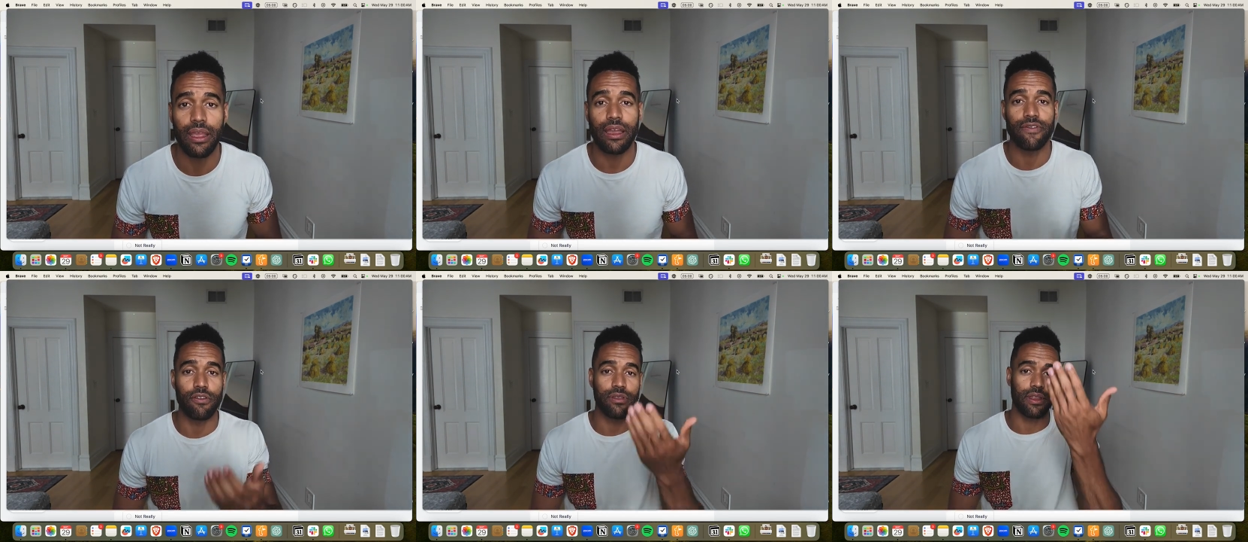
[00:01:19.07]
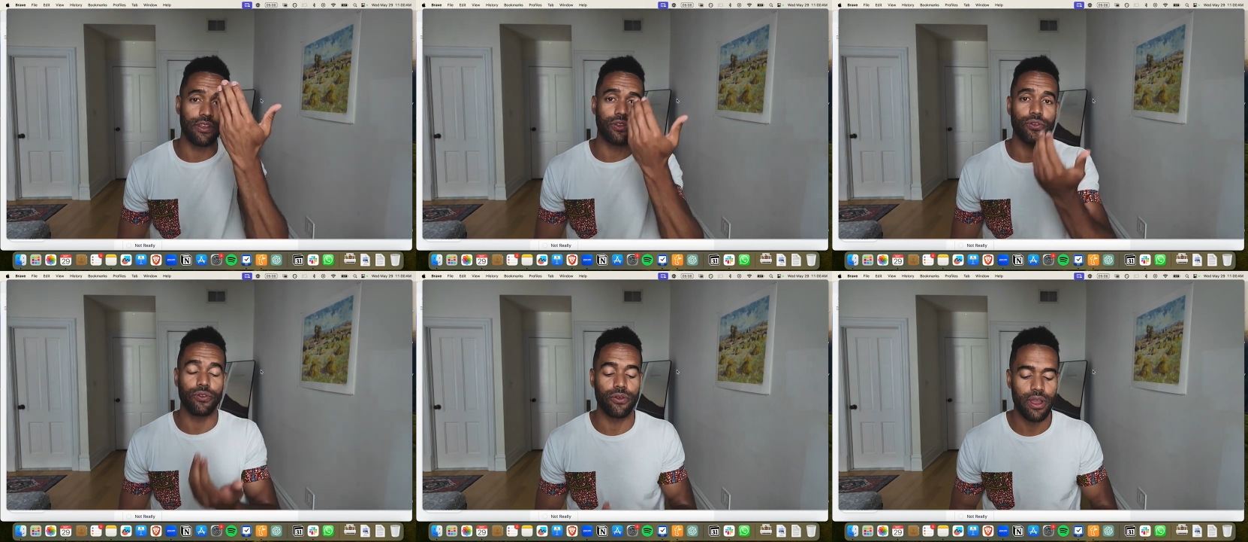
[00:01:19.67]
I've used it
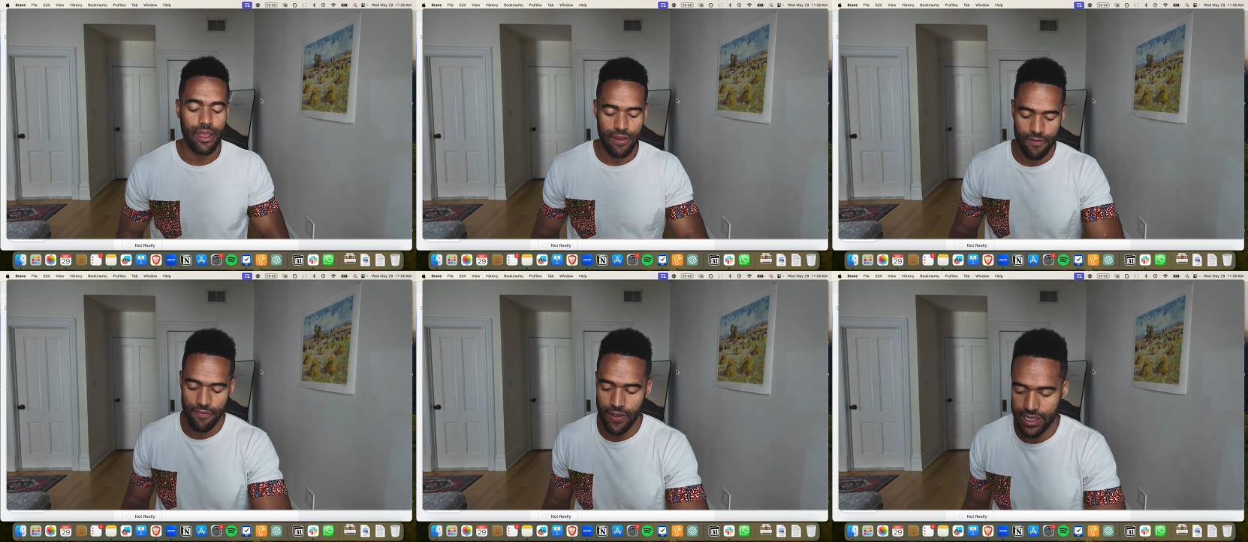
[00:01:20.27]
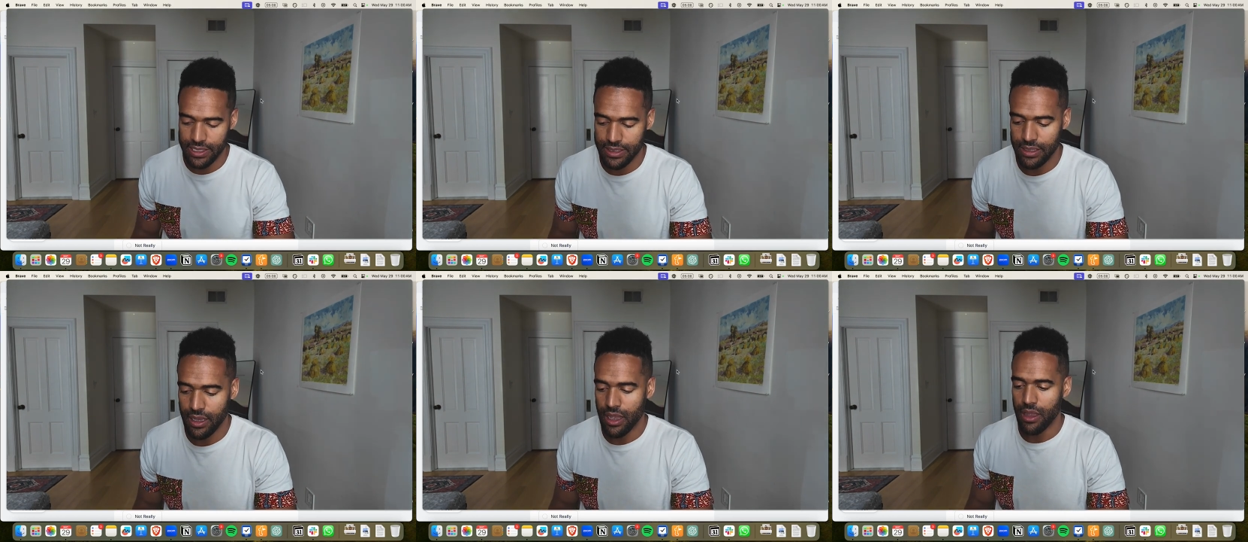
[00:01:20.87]
to fix